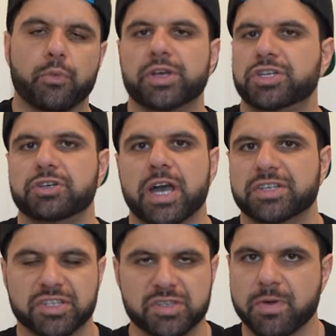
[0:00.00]
I wish you
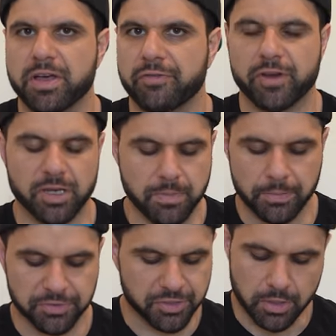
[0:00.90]
guys could smell that freaking
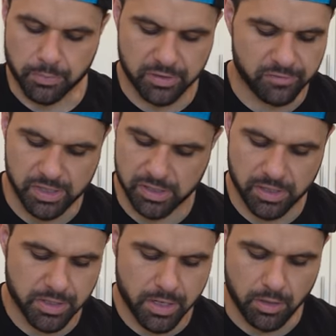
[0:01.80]
maple syrup with the
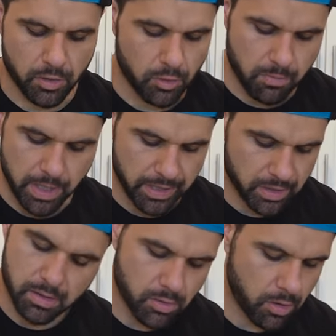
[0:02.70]
vanilla in there. Oh my God.